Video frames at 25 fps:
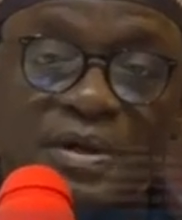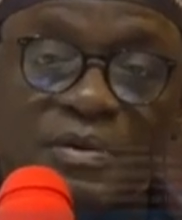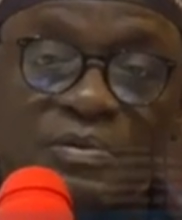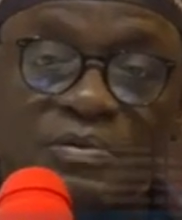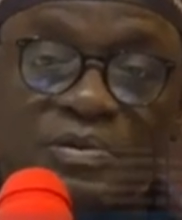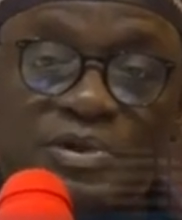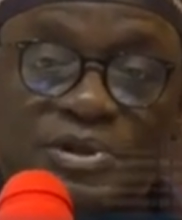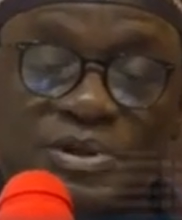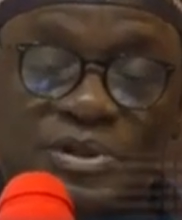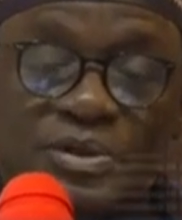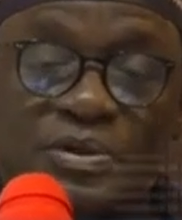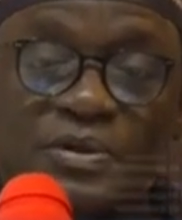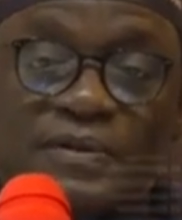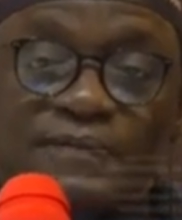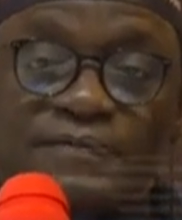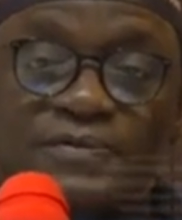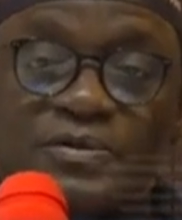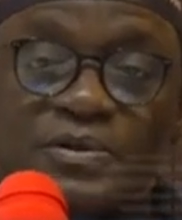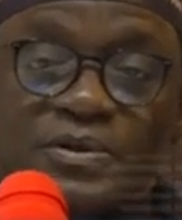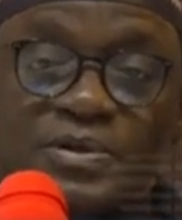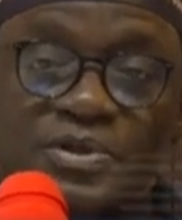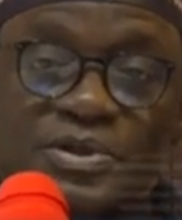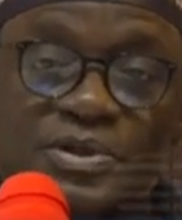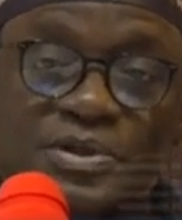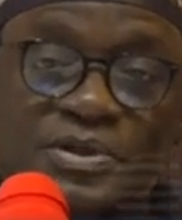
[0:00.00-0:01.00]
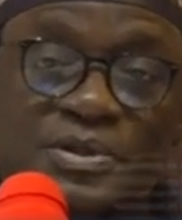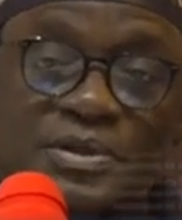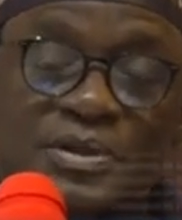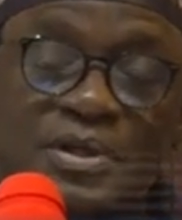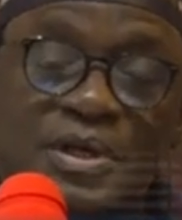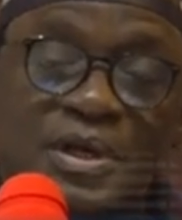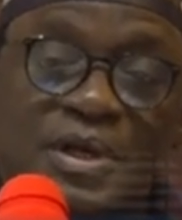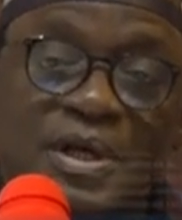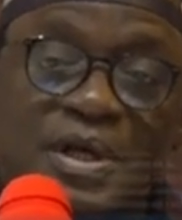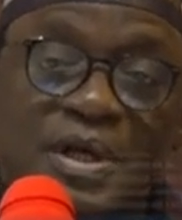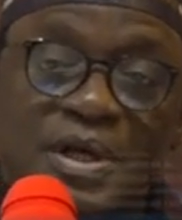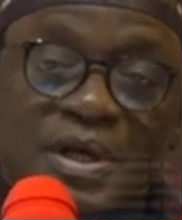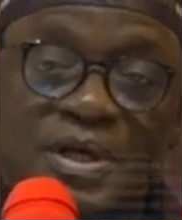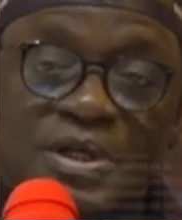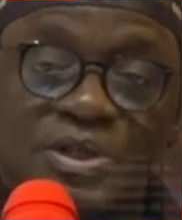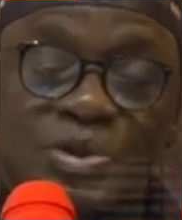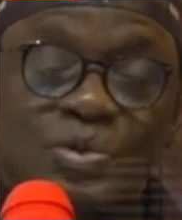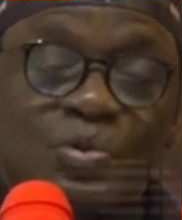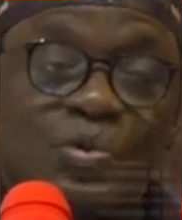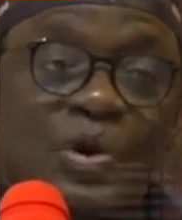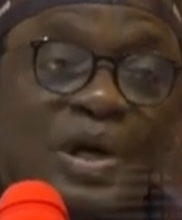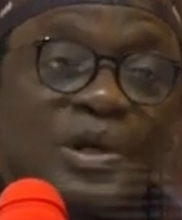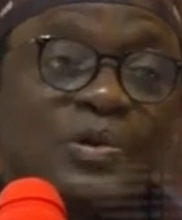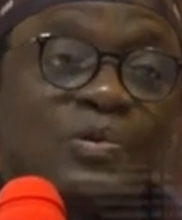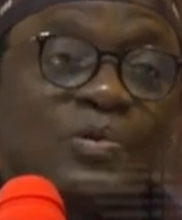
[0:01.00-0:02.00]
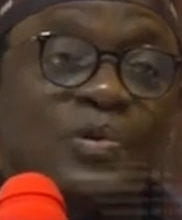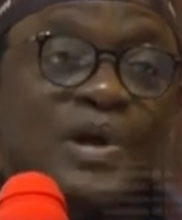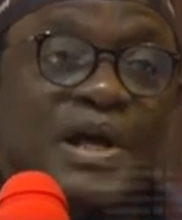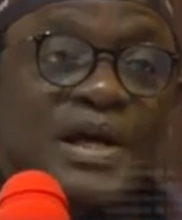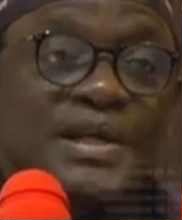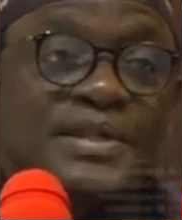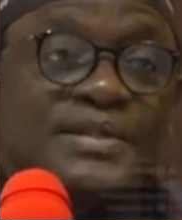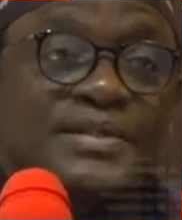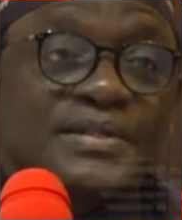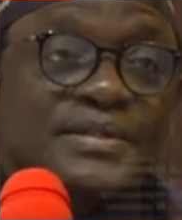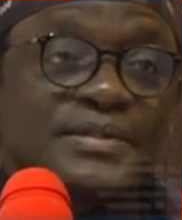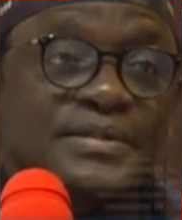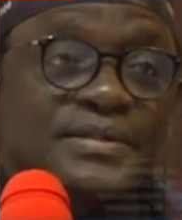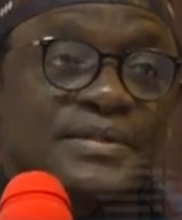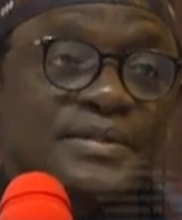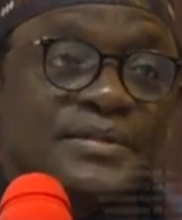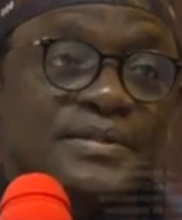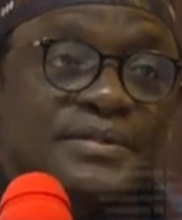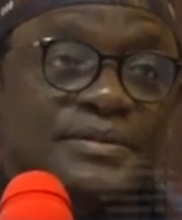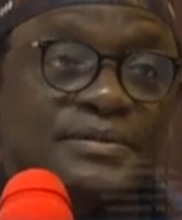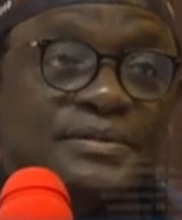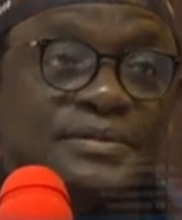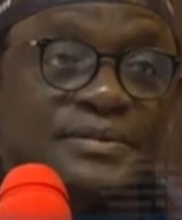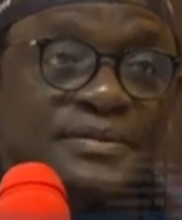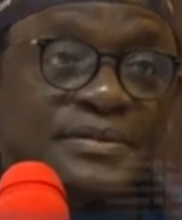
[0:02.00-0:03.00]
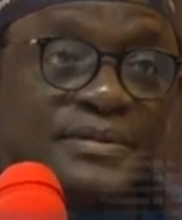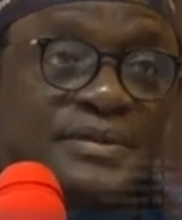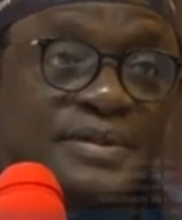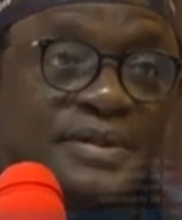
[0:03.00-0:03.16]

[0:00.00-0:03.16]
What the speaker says: which of course is what we are still